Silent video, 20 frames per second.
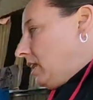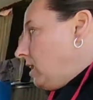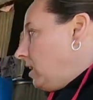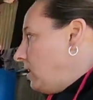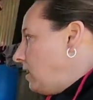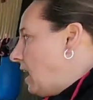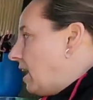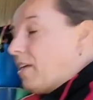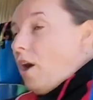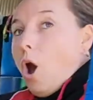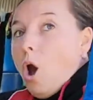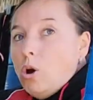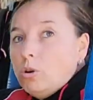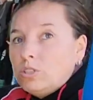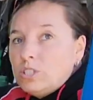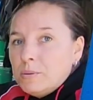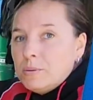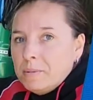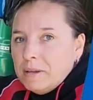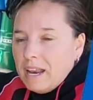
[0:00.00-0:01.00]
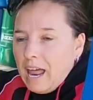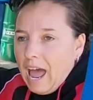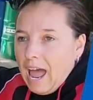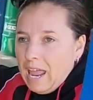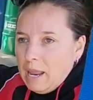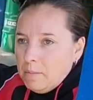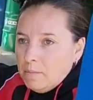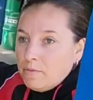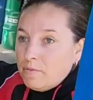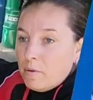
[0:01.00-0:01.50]
Now the ultimate
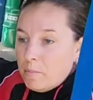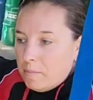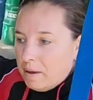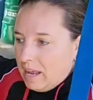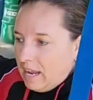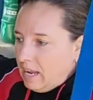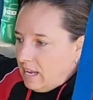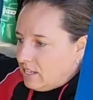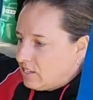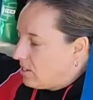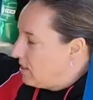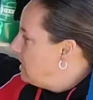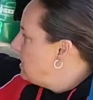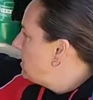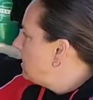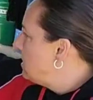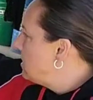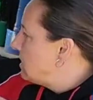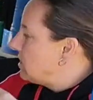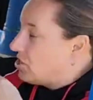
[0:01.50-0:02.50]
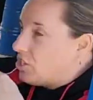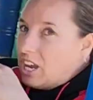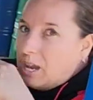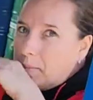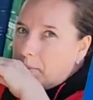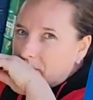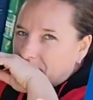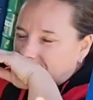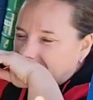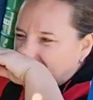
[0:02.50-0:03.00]
aim for me, so this is the
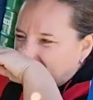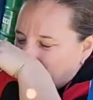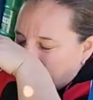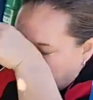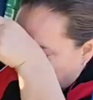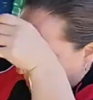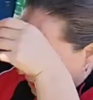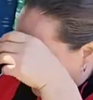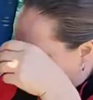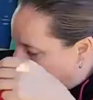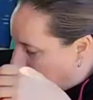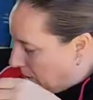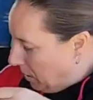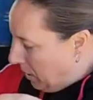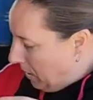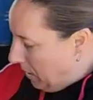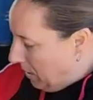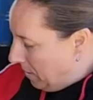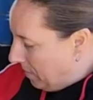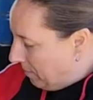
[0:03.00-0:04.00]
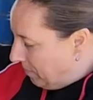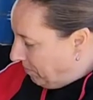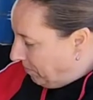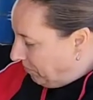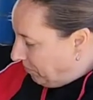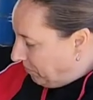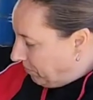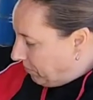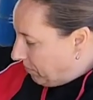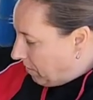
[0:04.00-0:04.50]
cheapest setup you can do
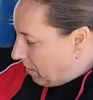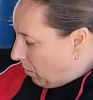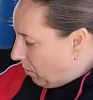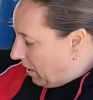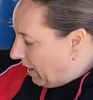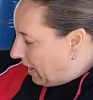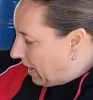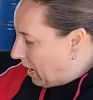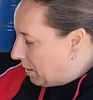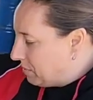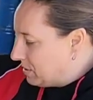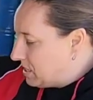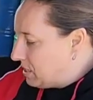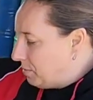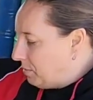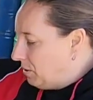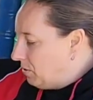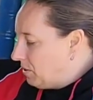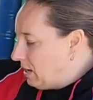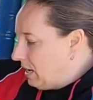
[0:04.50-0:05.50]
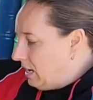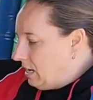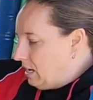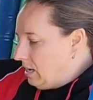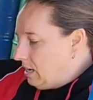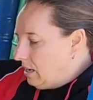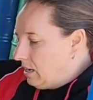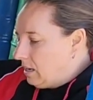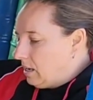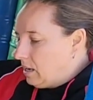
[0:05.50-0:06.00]
when it comes to milking,
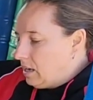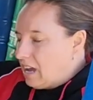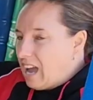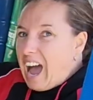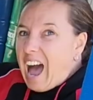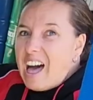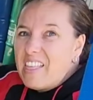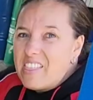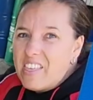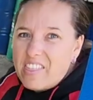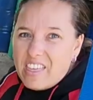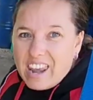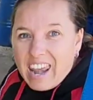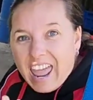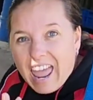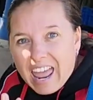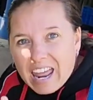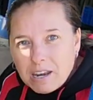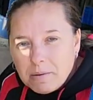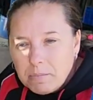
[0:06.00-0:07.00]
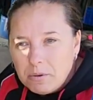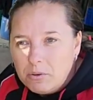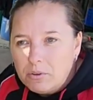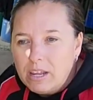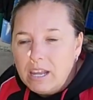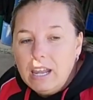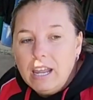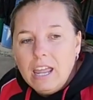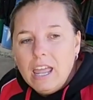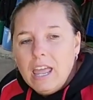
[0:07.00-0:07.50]
other than hand
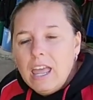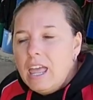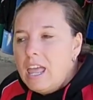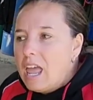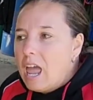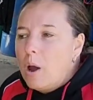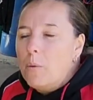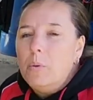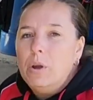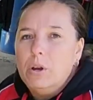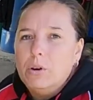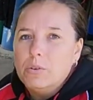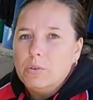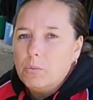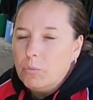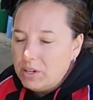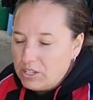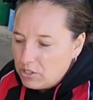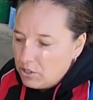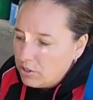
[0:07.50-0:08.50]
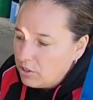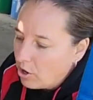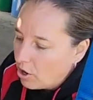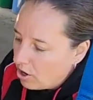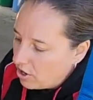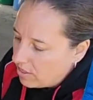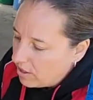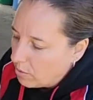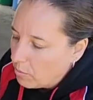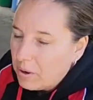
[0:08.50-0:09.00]
milking. And we do know
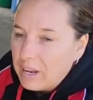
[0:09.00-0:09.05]
that we